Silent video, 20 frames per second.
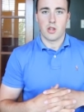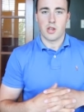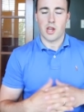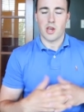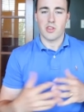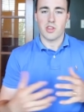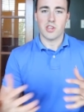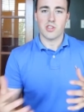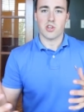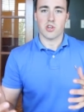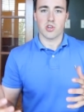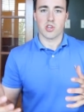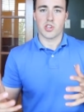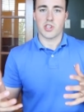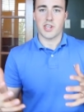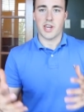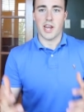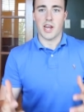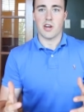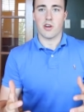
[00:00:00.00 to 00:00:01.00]
Now, these are
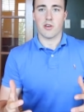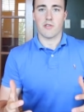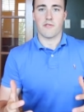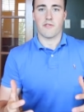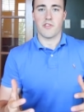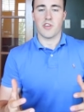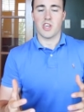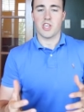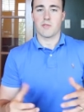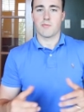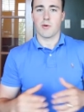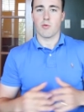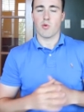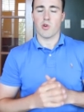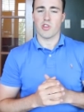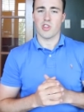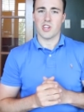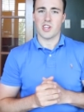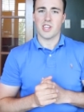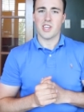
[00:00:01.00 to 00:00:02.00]
standard fees, but
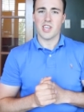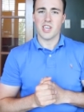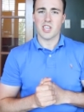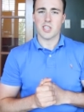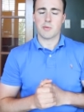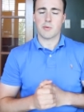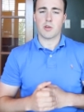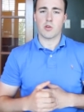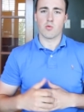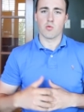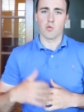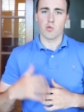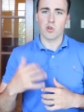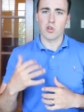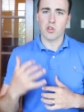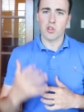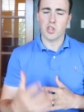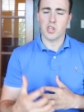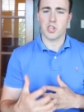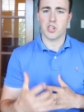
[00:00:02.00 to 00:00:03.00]
where the T S P
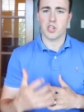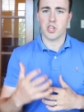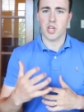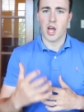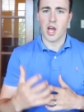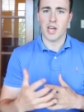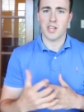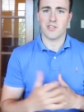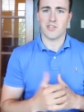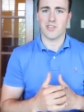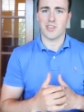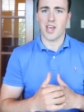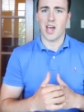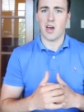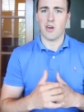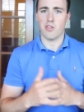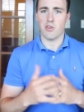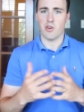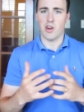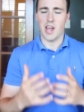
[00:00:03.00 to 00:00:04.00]
really shines is
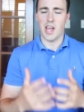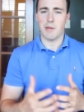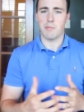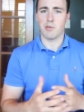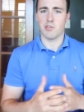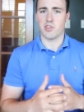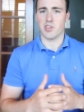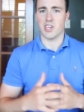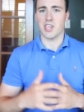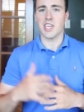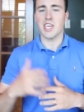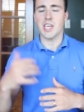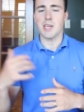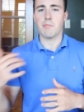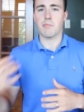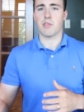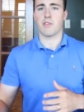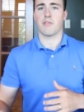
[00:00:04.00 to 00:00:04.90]
how they're able to keep